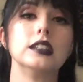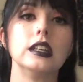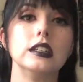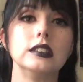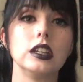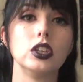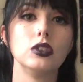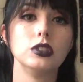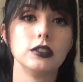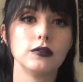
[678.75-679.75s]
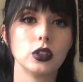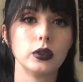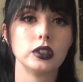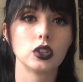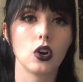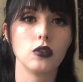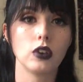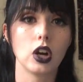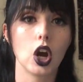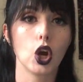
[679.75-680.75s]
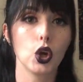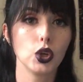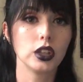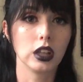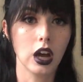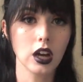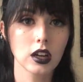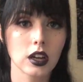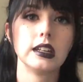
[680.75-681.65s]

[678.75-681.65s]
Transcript: it is a huge influence over good luck.